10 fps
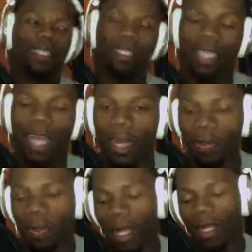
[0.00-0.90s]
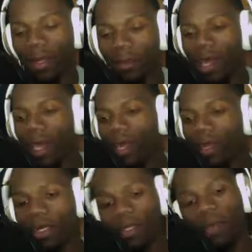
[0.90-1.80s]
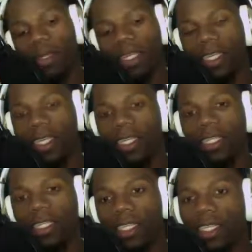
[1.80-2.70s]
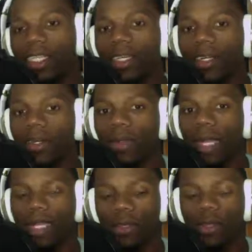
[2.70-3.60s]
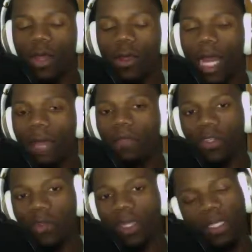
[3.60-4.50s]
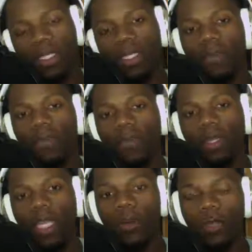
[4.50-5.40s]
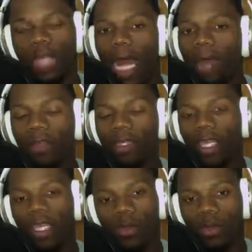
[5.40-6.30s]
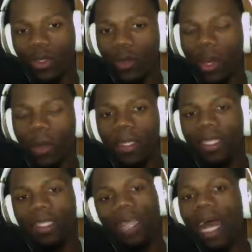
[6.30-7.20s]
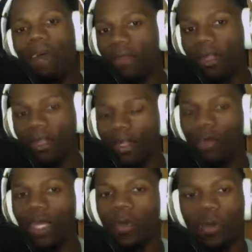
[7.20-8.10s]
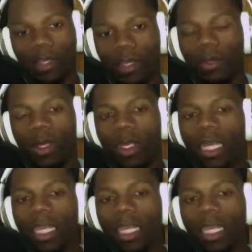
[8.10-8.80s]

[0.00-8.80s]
Good job by Ertz, man, getting into the end zone. Like, you don't have to stretch it. It was obvious that he was a run. I mean, just obvious on that one, though. Oh, yeah.